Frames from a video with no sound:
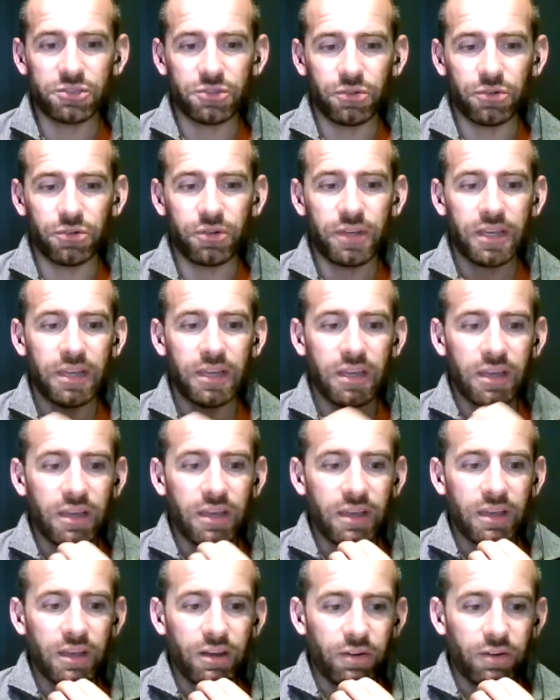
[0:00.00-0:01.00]
So
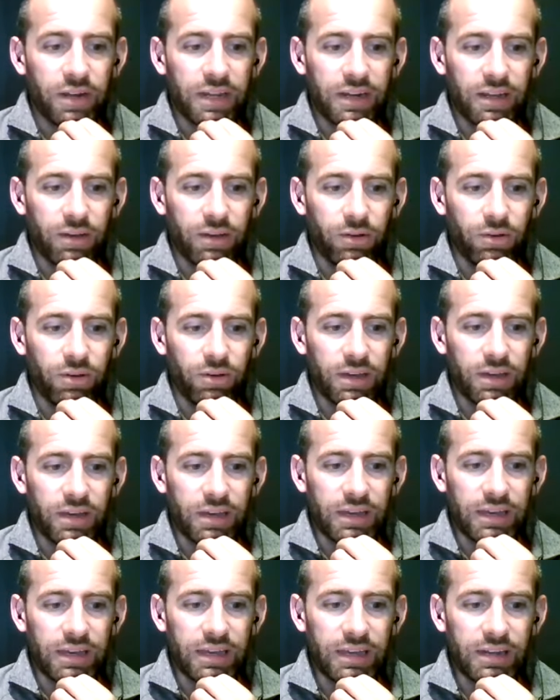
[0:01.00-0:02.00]
right now
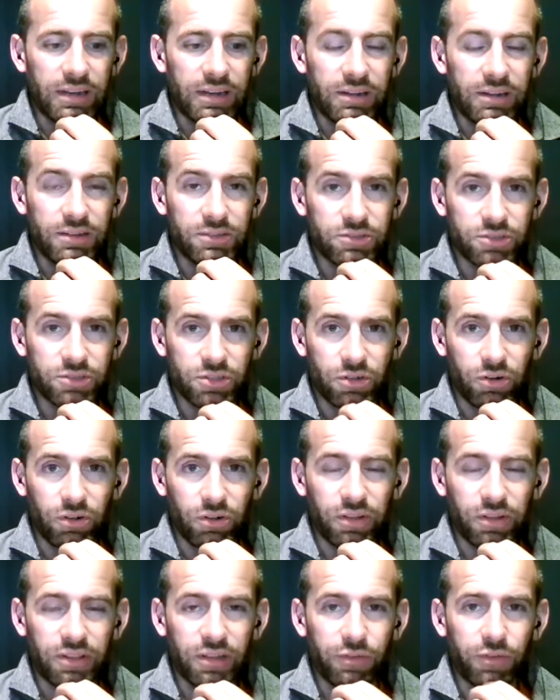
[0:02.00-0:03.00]
in
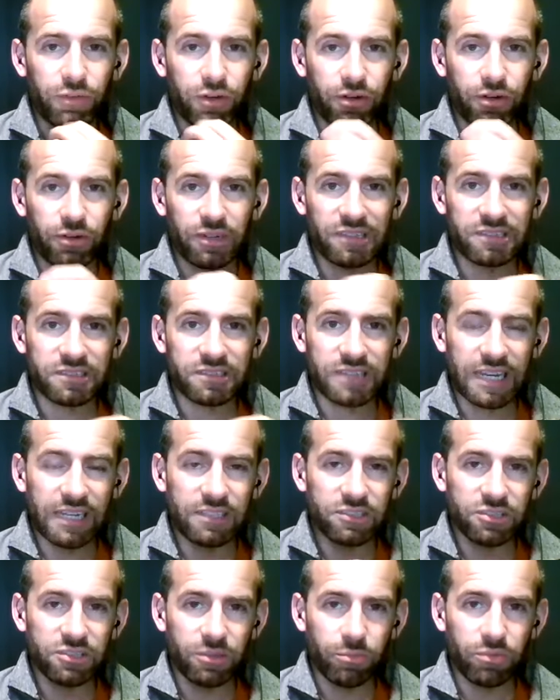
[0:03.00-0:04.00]
Scotland, if you're going to
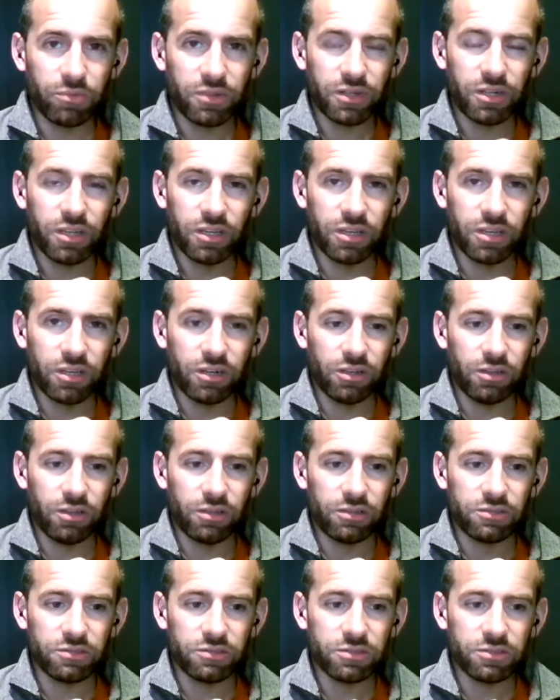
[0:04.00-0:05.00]
sign something, you can
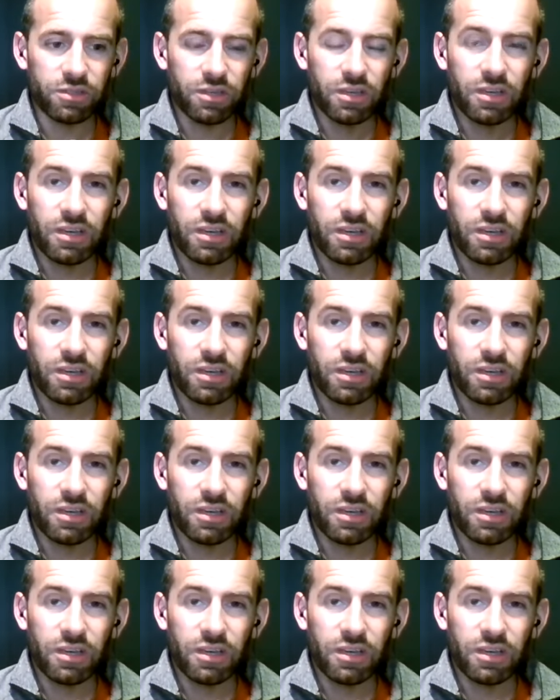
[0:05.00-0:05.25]
use